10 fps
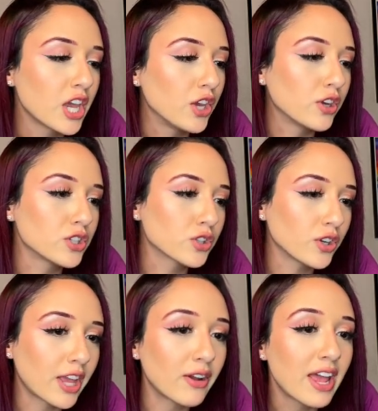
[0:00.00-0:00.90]
You can scroll
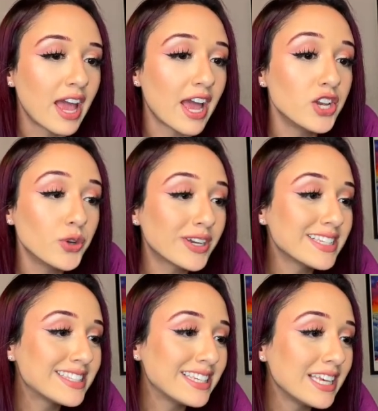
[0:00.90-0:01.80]
down and you
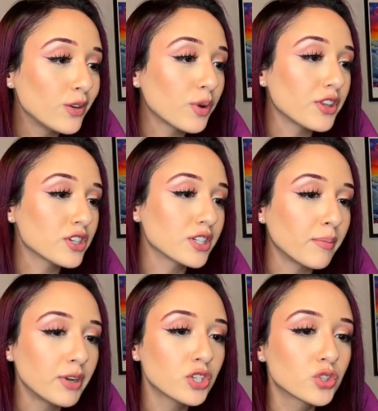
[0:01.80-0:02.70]
can see whether
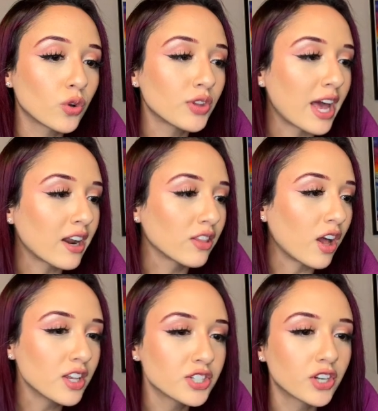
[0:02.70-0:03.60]
somebody sold at a
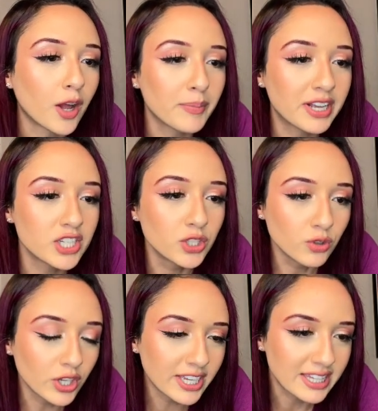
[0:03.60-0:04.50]
loss or not because you
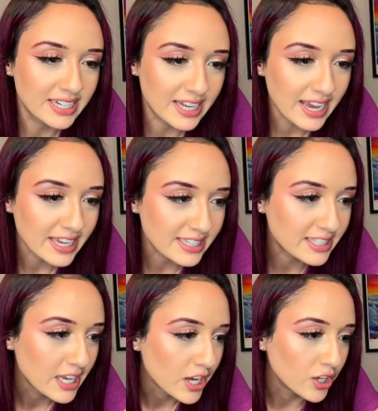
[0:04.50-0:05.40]
look at the
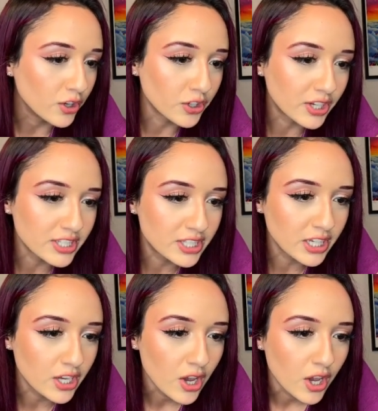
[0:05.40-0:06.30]
dates. You can
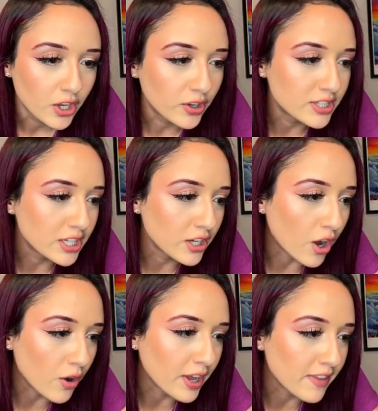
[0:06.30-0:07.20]
see
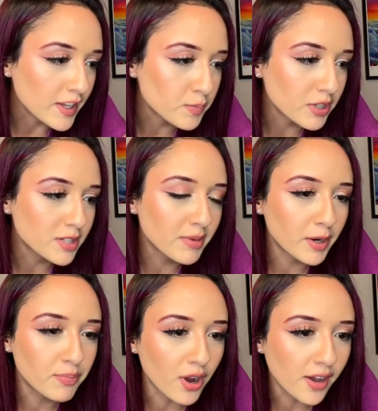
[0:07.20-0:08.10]
okay, this person made a
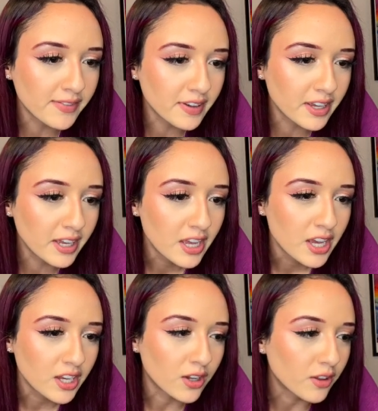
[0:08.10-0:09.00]
profit,
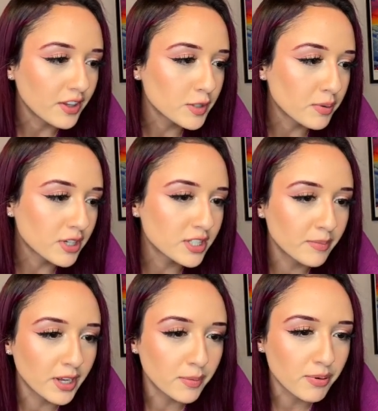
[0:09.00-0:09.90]
this person
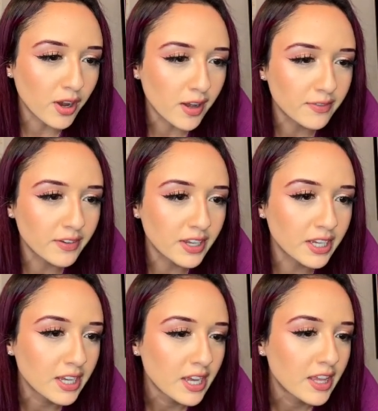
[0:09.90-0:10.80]
made a
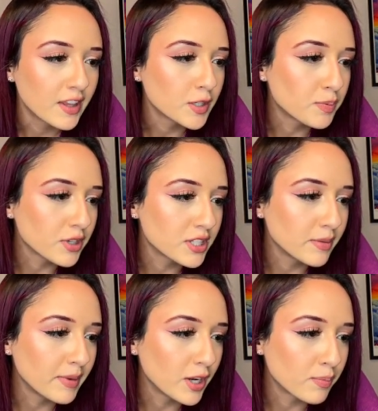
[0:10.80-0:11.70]
profit, this person
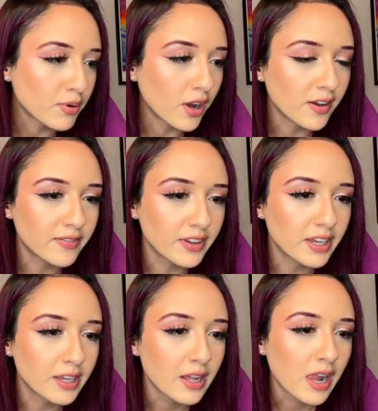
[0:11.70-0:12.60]
made a profit.